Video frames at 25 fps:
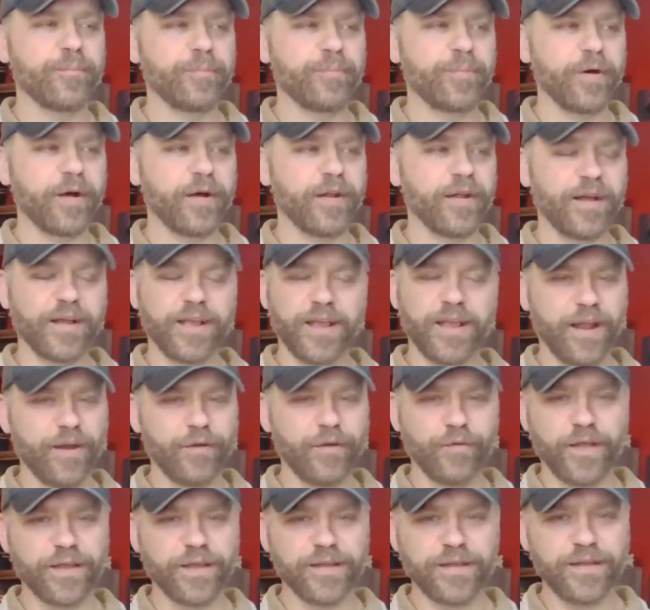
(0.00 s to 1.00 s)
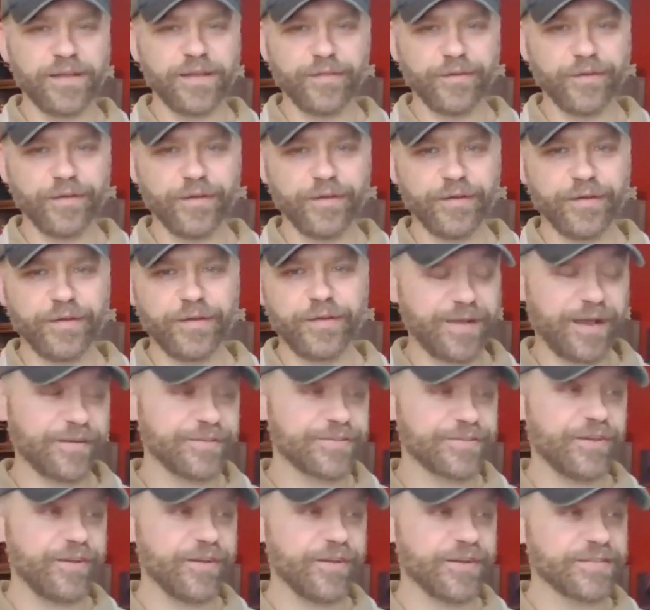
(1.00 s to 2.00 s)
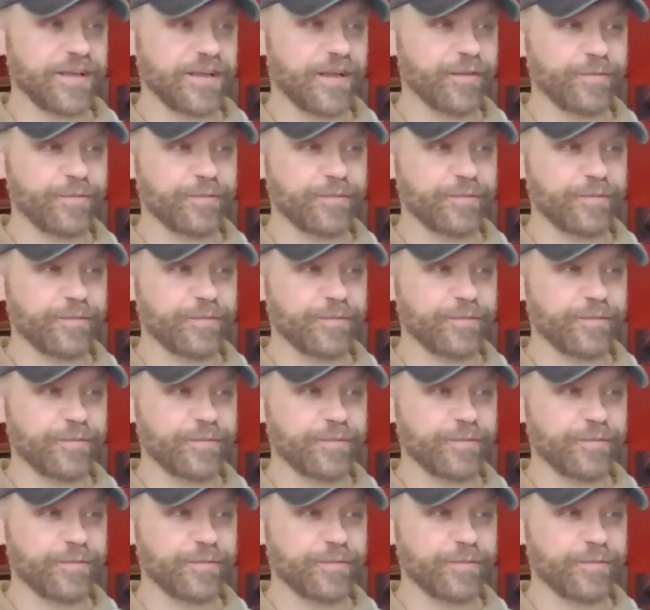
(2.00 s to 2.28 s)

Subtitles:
But again, I don't like it either. I was curious.